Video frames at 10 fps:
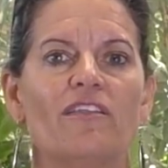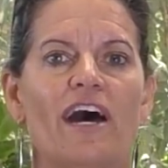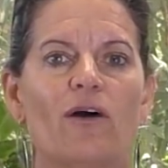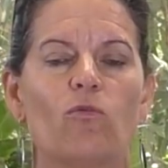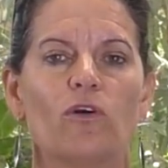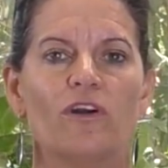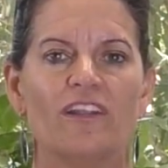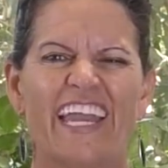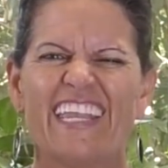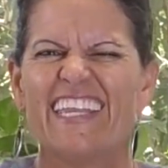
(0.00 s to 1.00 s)
that were
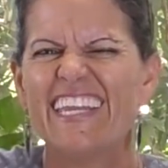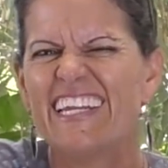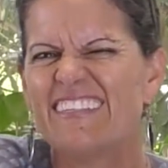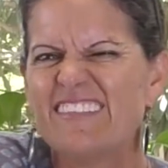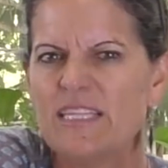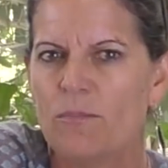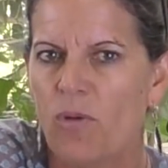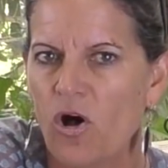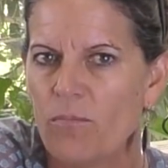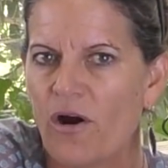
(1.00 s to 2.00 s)
like get us in the
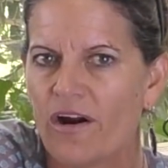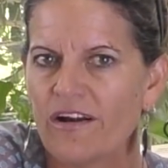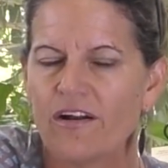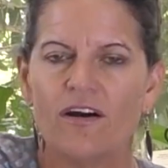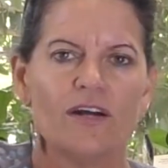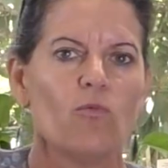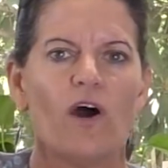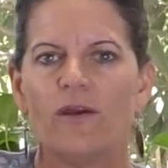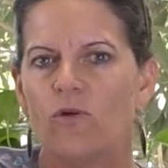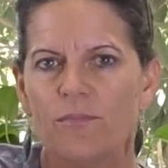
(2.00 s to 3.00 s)
ballpark on
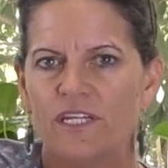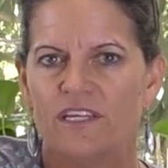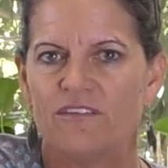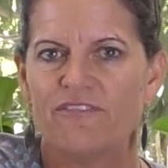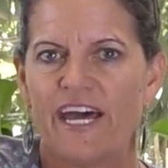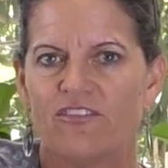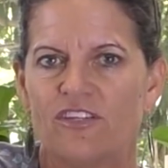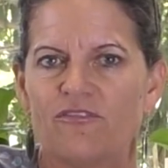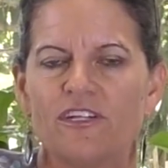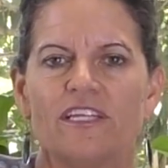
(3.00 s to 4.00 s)
why women need to fast
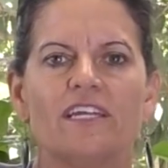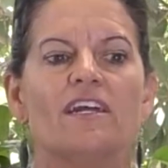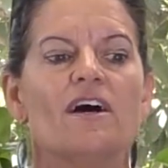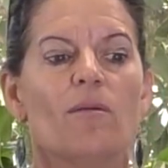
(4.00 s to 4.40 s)
differently,